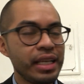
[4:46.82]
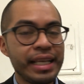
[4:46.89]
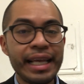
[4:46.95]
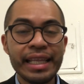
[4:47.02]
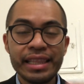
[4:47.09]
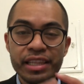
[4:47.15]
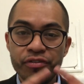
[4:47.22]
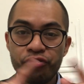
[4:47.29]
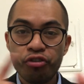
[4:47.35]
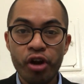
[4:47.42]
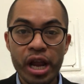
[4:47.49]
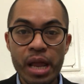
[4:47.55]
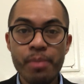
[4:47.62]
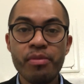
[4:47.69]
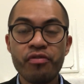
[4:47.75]
Get the
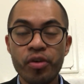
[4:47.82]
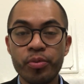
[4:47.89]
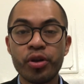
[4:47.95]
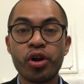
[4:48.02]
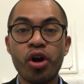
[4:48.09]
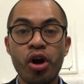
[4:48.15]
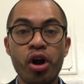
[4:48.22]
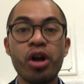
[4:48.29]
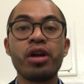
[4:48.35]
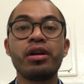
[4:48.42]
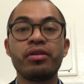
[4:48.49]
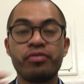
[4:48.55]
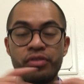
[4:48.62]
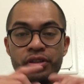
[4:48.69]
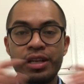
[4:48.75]
frame from the
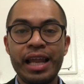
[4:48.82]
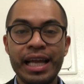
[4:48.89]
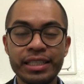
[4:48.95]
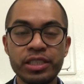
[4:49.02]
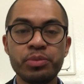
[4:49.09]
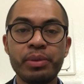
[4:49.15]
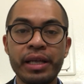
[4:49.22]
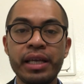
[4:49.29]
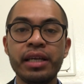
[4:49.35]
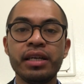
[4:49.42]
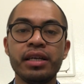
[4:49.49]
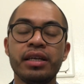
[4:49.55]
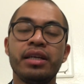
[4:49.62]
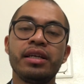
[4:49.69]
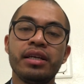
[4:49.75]
car, from the license plate,
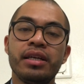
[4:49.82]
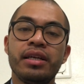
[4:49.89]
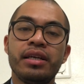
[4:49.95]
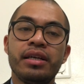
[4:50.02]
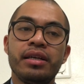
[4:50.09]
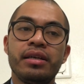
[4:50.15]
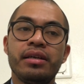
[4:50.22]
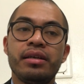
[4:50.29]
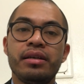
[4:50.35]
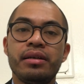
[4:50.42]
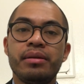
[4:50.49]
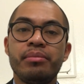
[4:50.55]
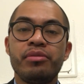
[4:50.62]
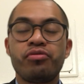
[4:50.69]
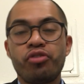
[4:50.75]

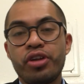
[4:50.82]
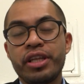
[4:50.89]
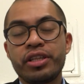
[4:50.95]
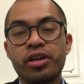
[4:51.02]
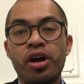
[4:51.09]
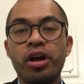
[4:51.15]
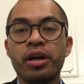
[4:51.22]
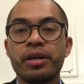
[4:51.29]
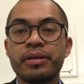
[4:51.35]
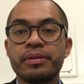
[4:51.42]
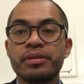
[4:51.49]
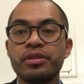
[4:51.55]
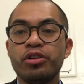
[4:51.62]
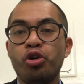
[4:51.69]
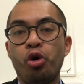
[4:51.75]
before you get the car,
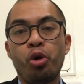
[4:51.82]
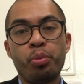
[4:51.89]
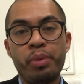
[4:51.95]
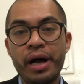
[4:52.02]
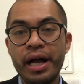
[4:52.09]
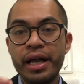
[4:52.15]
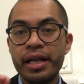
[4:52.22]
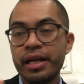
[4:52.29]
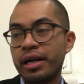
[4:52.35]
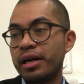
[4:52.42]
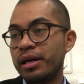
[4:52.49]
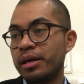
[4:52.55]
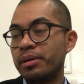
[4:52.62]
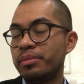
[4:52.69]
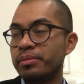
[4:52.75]
or
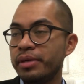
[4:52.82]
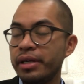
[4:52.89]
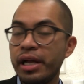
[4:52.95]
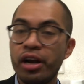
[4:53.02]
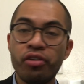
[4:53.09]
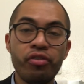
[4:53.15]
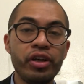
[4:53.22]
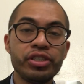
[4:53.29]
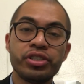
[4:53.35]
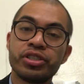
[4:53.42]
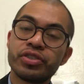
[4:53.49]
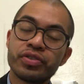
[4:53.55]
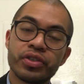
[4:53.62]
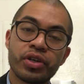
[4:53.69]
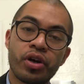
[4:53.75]
buy air fresheners
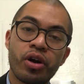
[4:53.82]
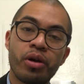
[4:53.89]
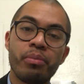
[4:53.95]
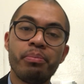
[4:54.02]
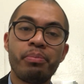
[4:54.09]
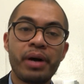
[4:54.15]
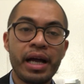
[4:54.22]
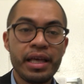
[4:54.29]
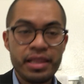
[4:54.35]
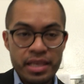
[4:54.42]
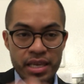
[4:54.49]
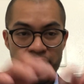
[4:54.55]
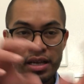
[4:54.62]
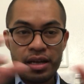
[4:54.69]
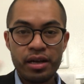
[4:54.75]
for the car, buy
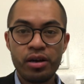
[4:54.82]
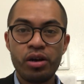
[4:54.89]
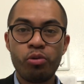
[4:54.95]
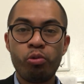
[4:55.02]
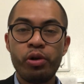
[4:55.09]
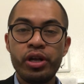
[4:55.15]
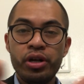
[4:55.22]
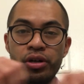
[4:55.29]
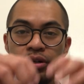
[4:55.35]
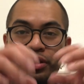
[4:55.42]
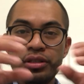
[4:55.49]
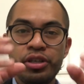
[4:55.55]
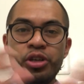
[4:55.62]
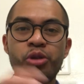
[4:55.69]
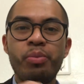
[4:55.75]
the wheel.
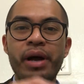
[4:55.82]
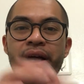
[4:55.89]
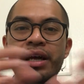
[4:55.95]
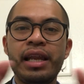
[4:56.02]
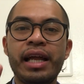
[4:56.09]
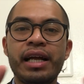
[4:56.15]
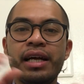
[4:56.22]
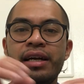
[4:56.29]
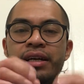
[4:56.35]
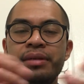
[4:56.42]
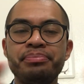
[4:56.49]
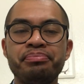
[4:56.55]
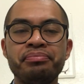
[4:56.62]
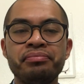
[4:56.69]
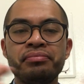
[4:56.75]
You could buy like
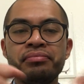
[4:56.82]
a